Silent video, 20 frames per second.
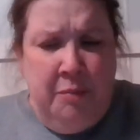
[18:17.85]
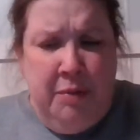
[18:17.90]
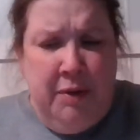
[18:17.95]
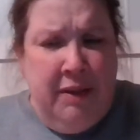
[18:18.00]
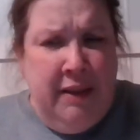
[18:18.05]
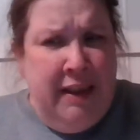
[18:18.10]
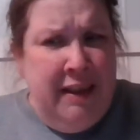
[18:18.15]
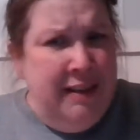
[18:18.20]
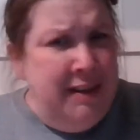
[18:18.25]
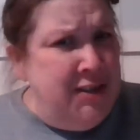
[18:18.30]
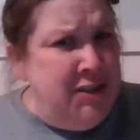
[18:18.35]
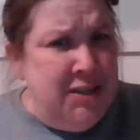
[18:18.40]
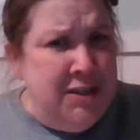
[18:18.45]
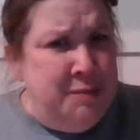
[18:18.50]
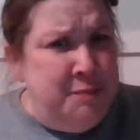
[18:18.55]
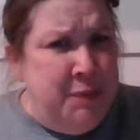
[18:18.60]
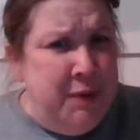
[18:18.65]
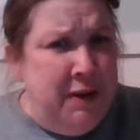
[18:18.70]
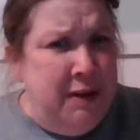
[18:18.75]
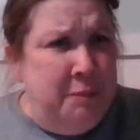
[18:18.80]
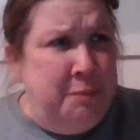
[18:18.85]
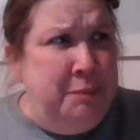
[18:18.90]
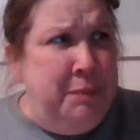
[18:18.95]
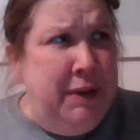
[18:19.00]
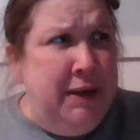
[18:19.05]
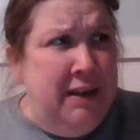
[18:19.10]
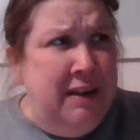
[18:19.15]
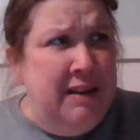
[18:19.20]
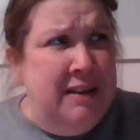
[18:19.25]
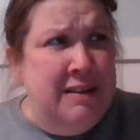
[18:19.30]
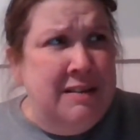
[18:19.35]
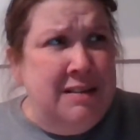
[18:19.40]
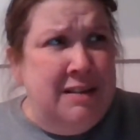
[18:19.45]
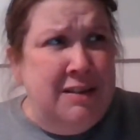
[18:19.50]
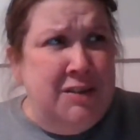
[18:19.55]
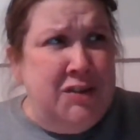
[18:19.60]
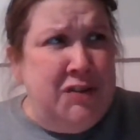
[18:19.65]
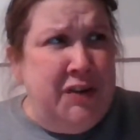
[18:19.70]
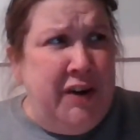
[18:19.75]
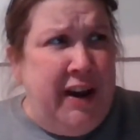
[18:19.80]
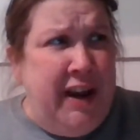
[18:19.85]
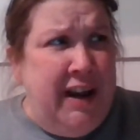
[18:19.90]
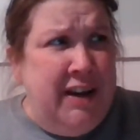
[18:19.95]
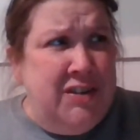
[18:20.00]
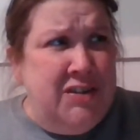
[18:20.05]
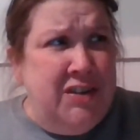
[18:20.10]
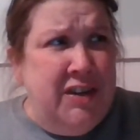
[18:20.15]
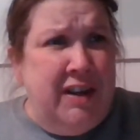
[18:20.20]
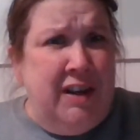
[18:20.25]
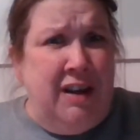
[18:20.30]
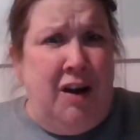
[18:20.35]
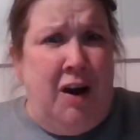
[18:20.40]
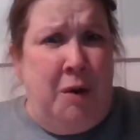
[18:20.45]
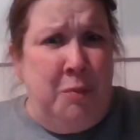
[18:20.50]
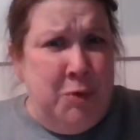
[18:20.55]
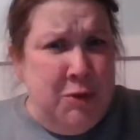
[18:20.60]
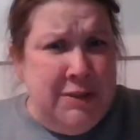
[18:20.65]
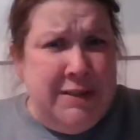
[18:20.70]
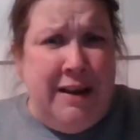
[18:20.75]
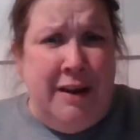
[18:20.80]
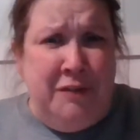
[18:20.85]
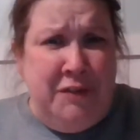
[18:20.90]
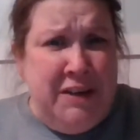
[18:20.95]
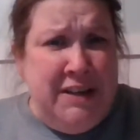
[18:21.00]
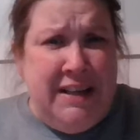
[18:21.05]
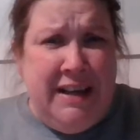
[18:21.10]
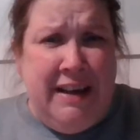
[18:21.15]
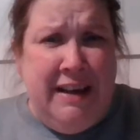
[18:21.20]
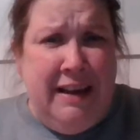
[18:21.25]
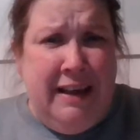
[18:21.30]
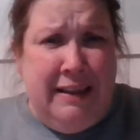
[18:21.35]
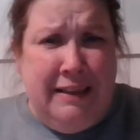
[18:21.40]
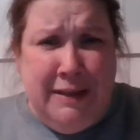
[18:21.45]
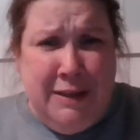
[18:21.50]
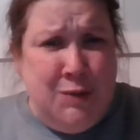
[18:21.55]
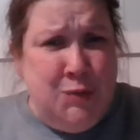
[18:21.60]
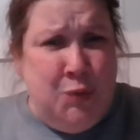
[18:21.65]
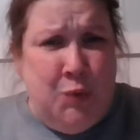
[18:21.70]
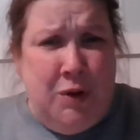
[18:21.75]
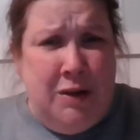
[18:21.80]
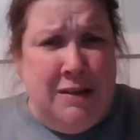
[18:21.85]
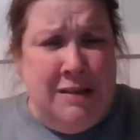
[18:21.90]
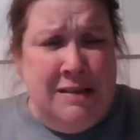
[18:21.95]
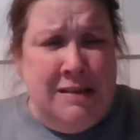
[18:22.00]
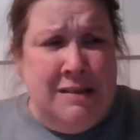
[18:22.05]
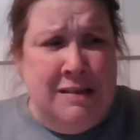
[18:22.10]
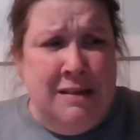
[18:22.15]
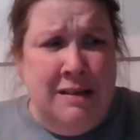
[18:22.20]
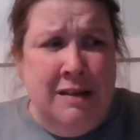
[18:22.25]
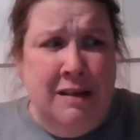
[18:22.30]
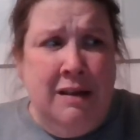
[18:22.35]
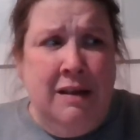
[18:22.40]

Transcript: But lately she's been a big into the trash, almost every day, at least once.